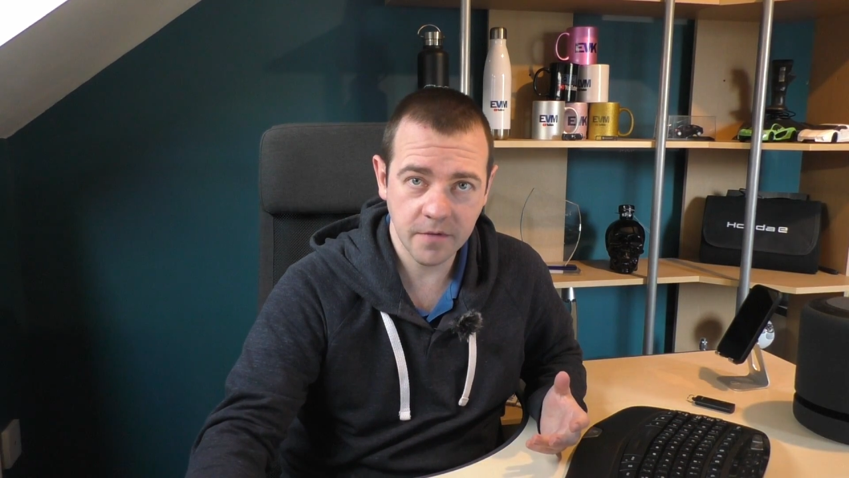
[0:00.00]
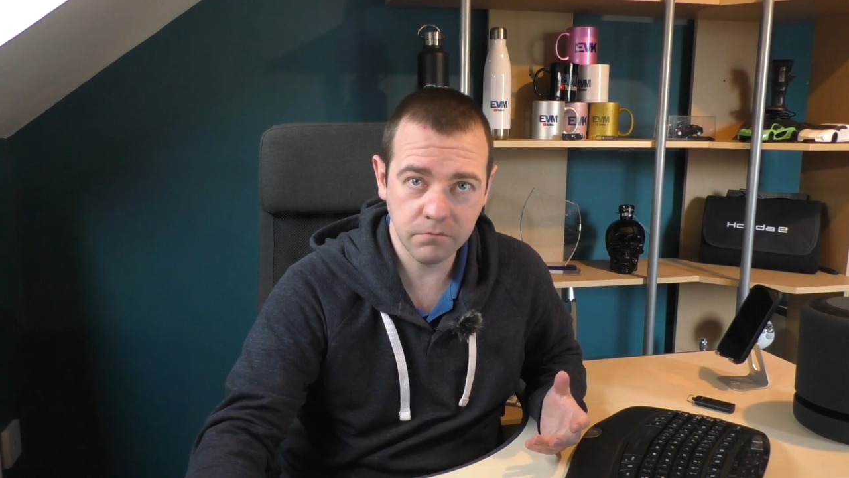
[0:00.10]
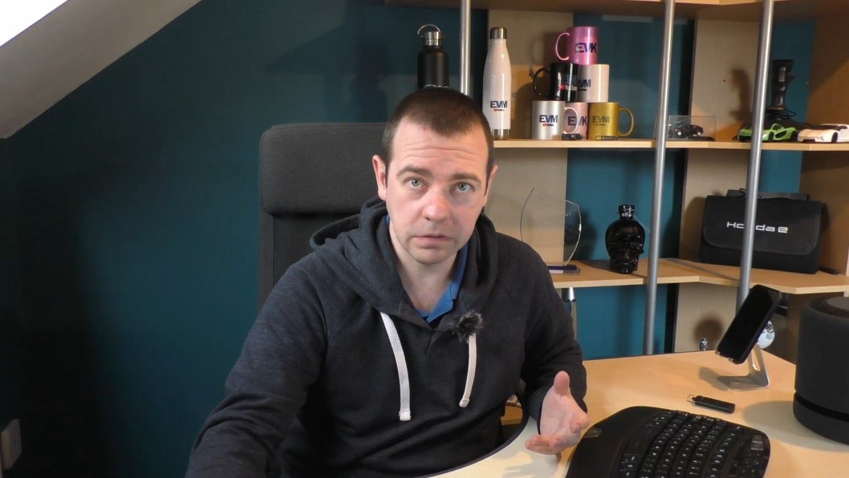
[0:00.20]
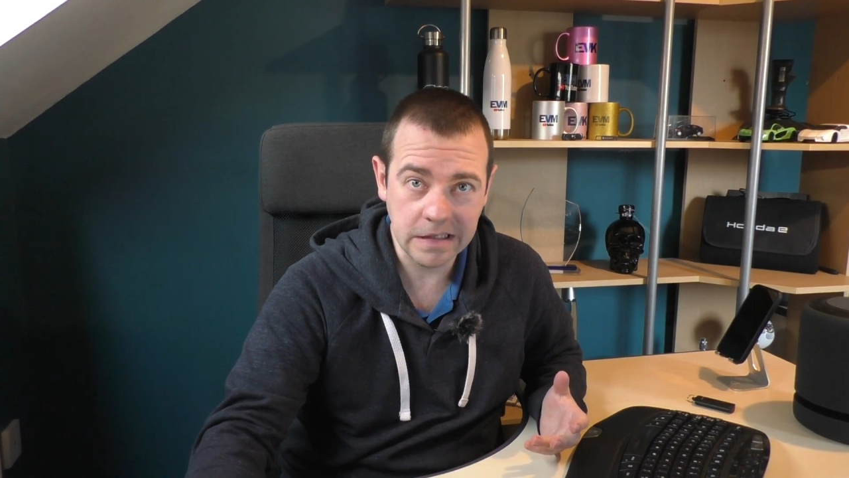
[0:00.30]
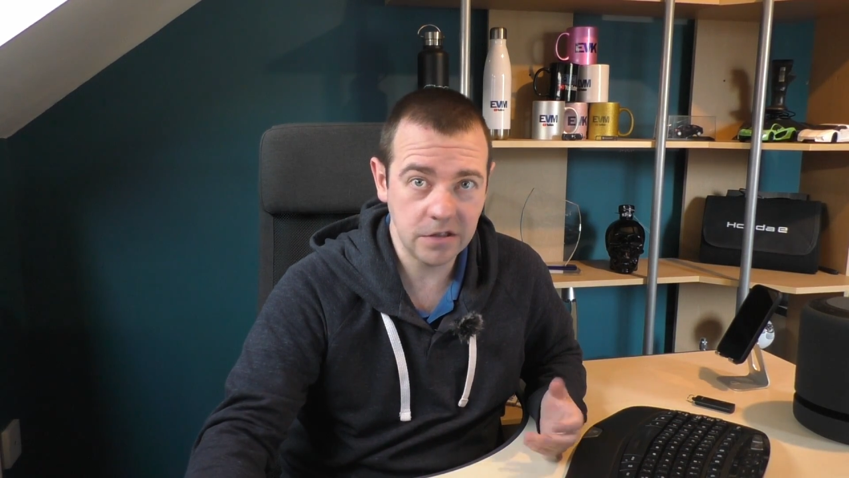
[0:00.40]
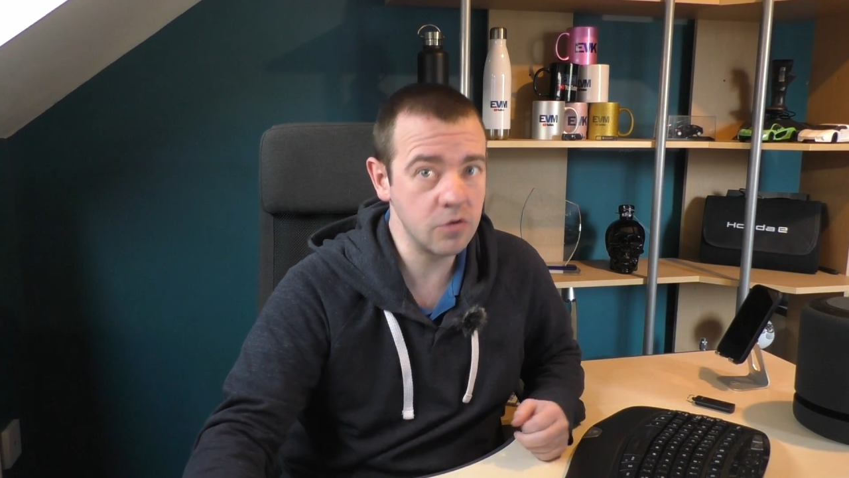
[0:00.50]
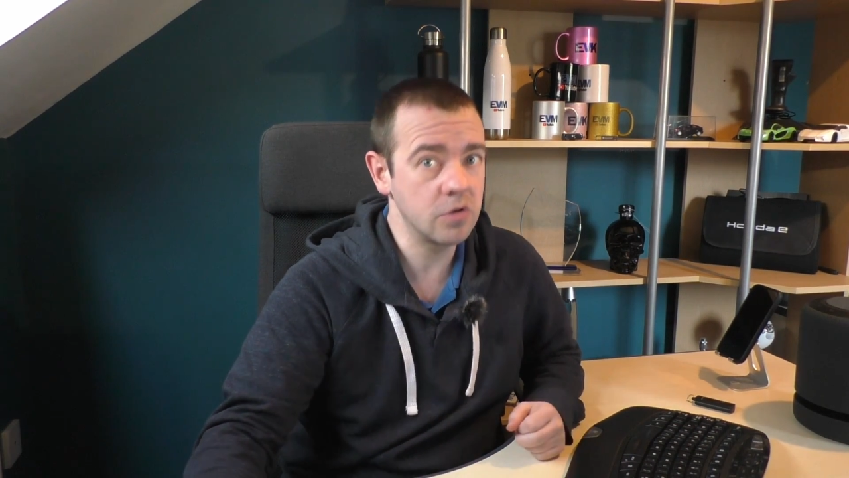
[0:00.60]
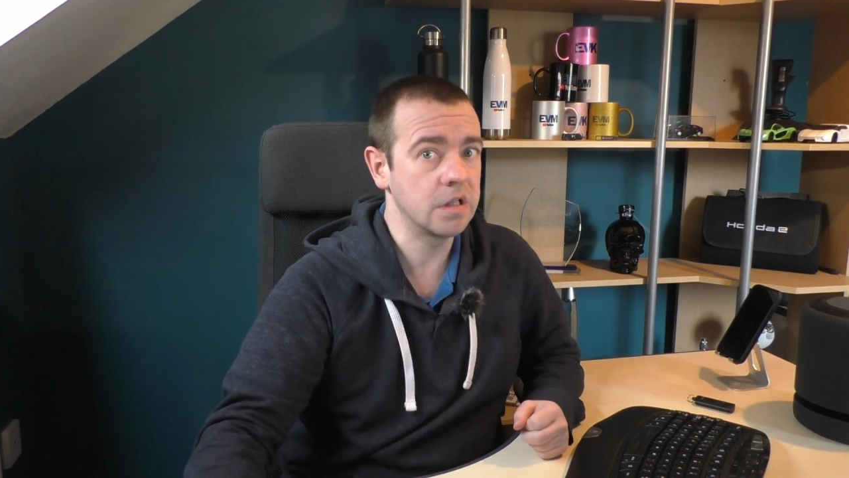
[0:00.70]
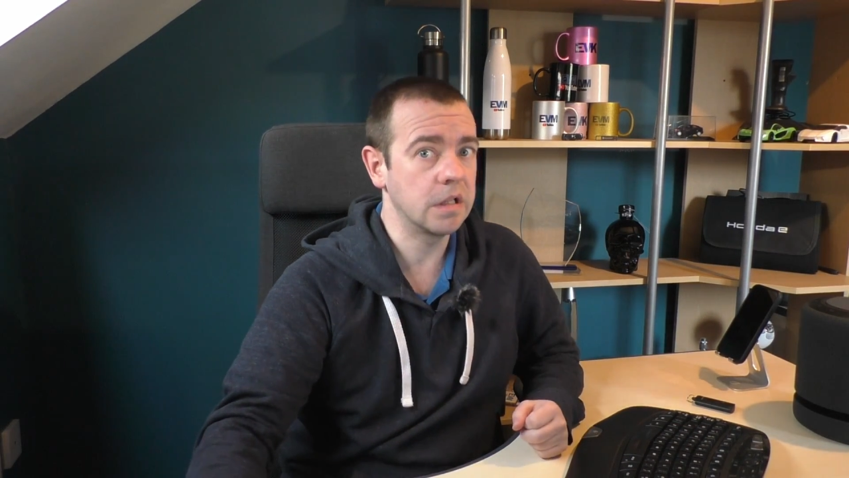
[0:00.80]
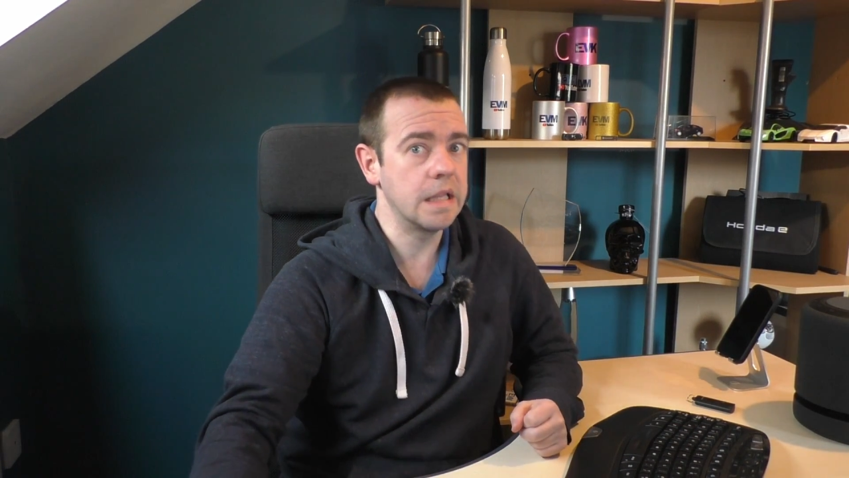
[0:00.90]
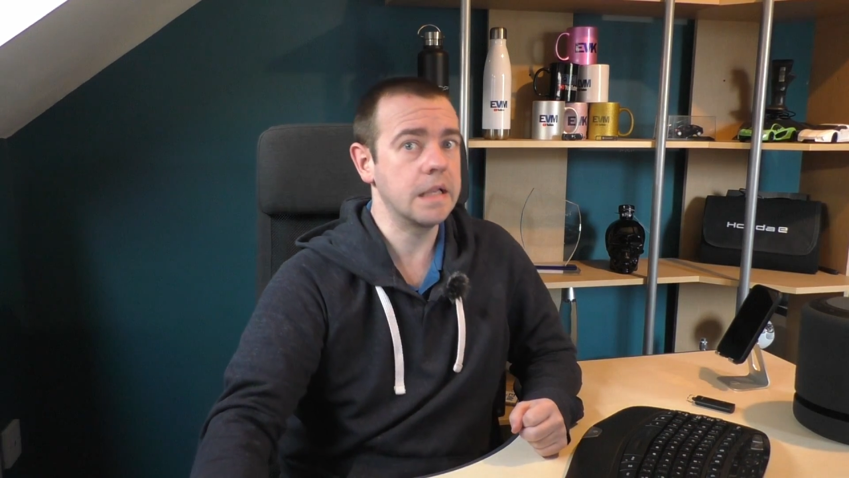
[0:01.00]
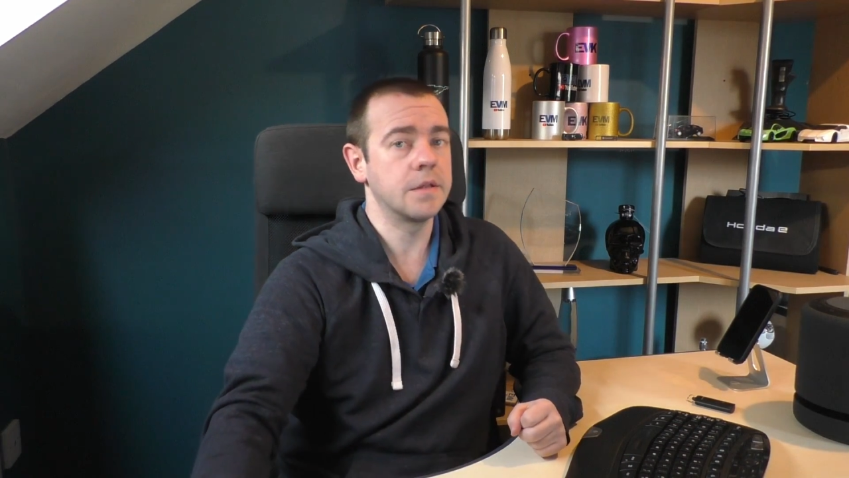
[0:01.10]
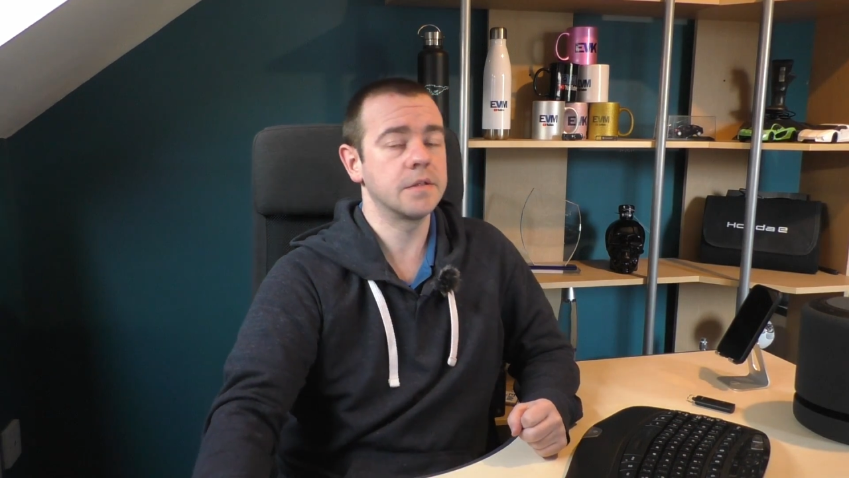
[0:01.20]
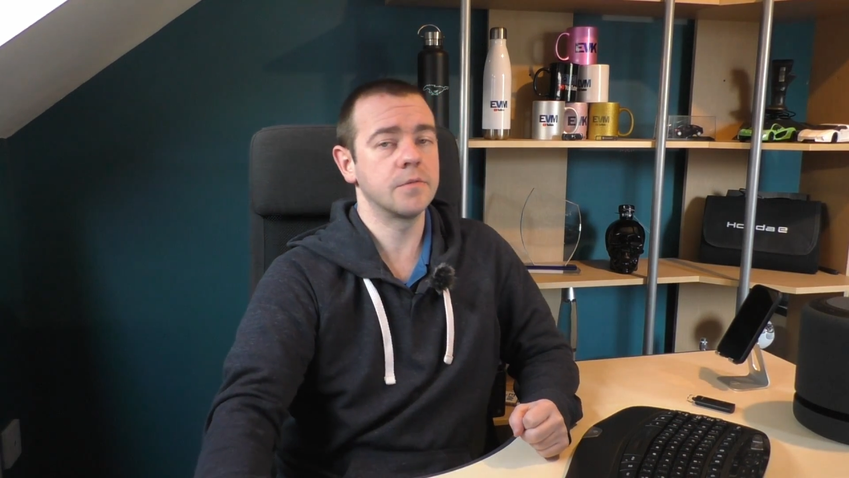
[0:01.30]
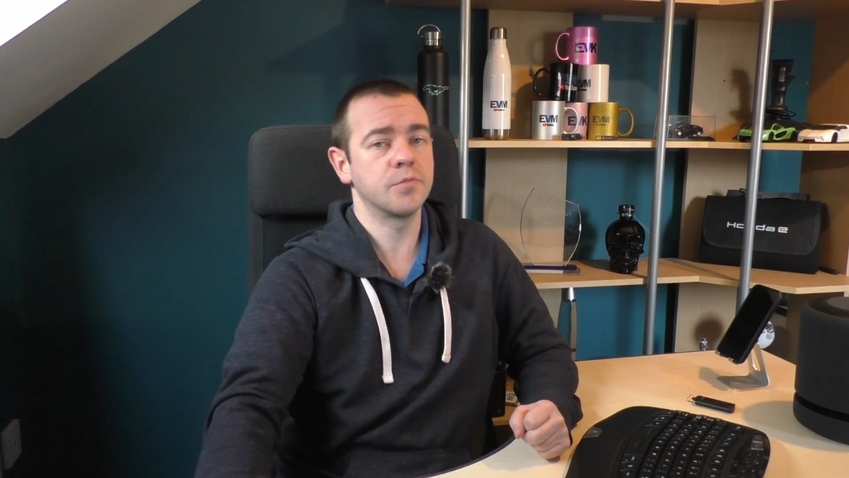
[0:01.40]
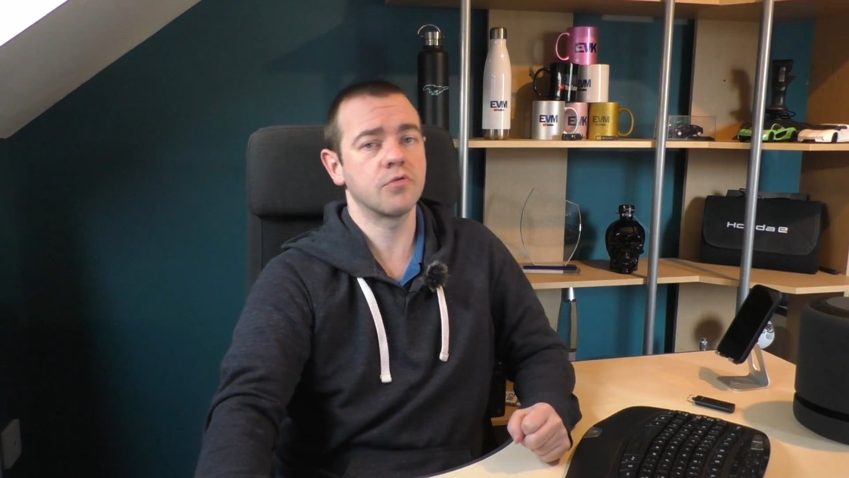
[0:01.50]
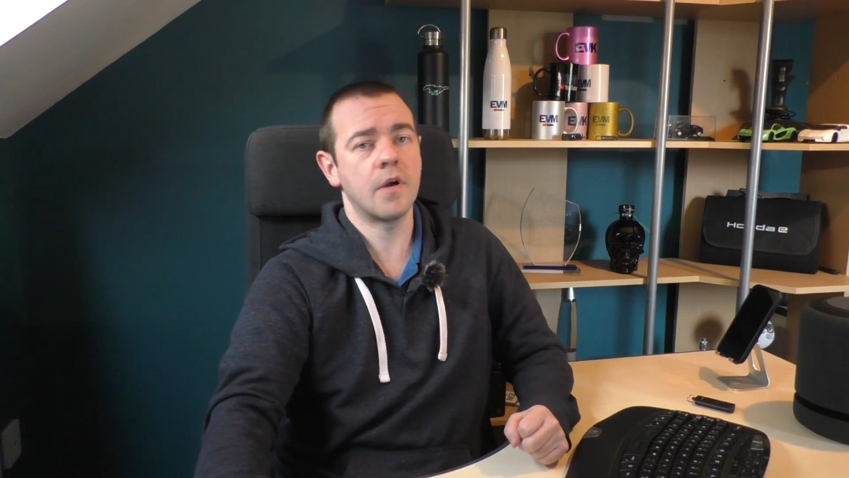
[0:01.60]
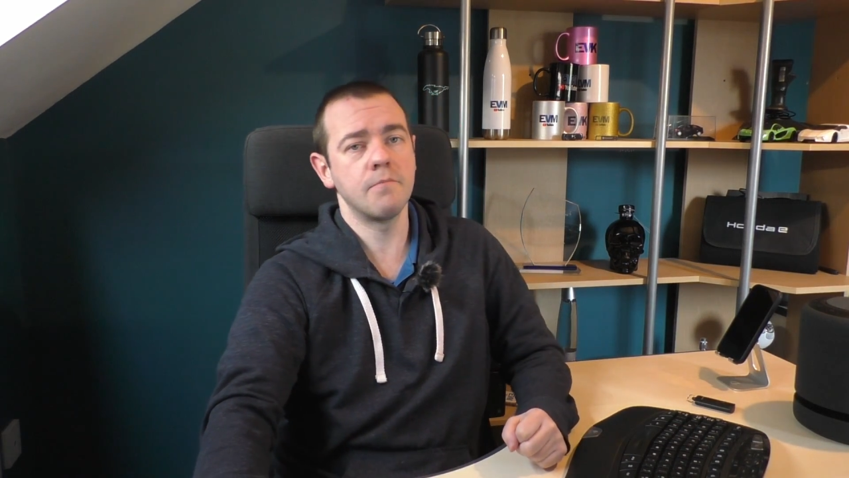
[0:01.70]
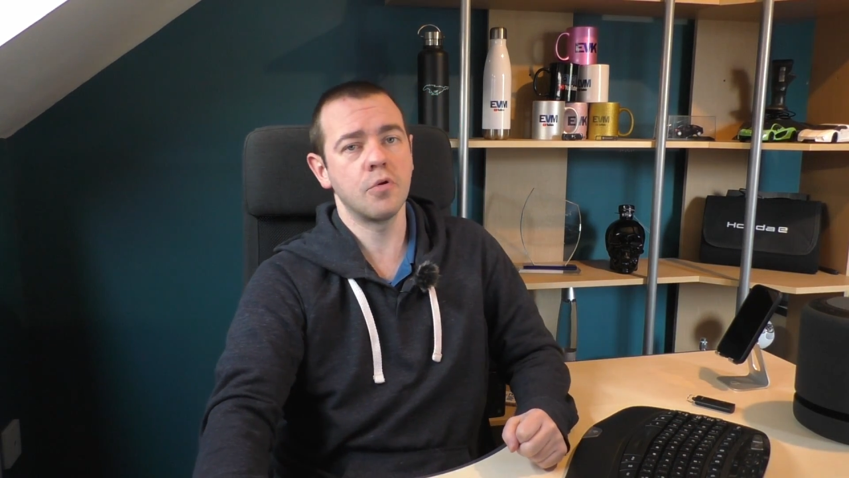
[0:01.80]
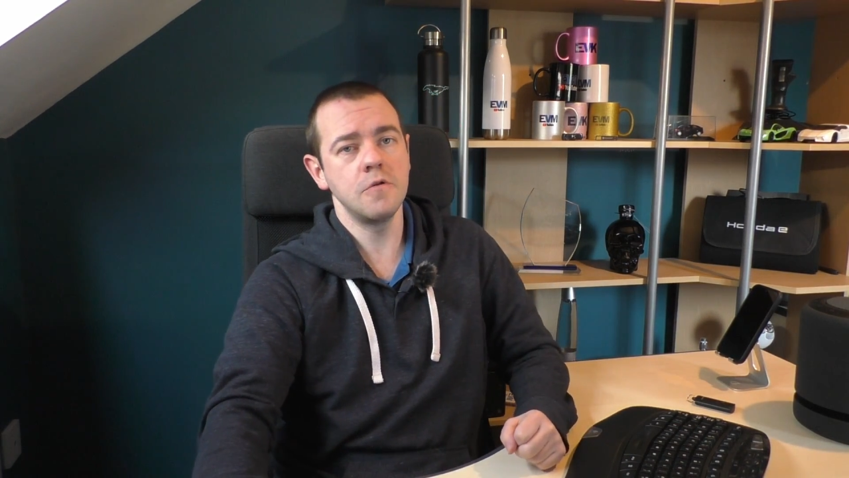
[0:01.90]
then please do click the
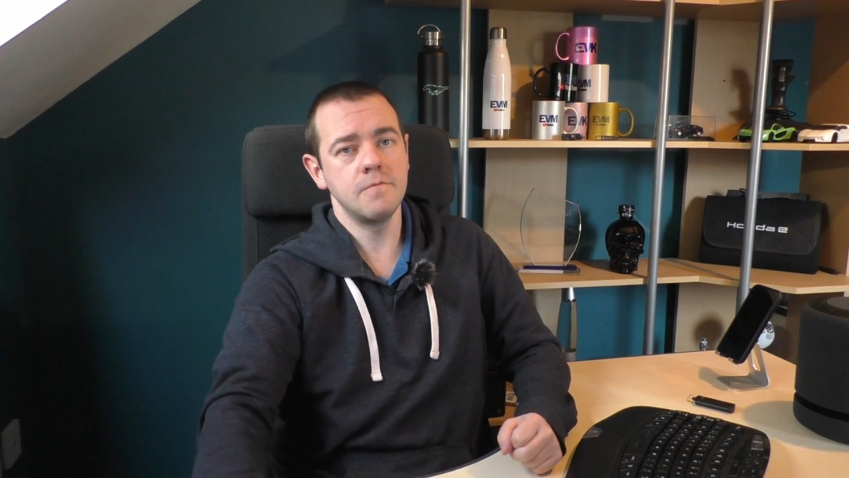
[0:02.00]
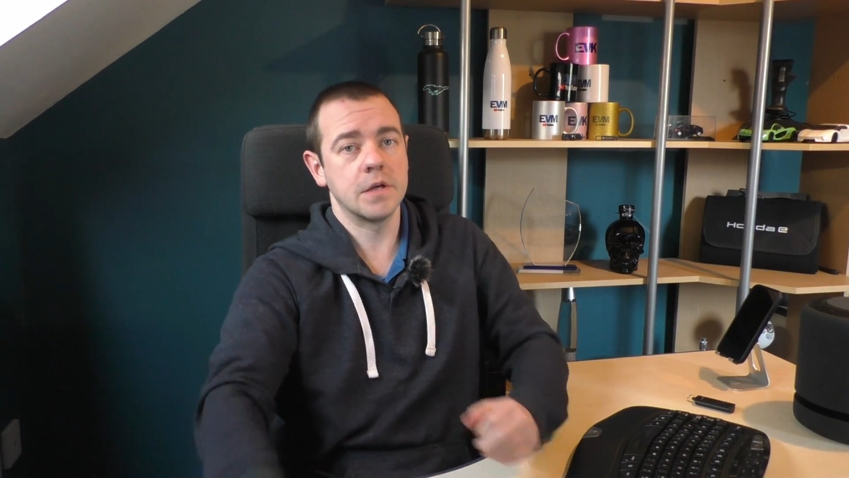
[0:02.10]
subscribe button,